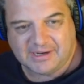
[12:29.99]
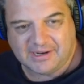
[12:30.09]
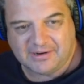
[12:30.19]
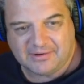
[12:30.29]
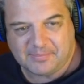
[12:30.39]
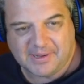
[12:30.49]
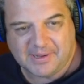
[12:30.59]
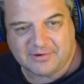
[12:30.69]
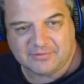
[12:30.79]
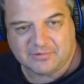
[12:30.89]
they're not
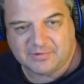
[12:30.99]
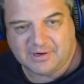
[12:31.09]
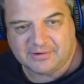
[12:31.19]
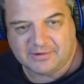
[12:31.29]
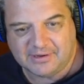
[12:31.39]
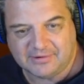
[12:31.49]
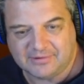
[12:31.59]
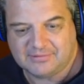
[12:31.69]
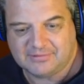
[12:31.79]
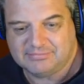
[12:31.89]
part of the Royal Rota, and they
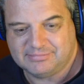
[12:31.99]
just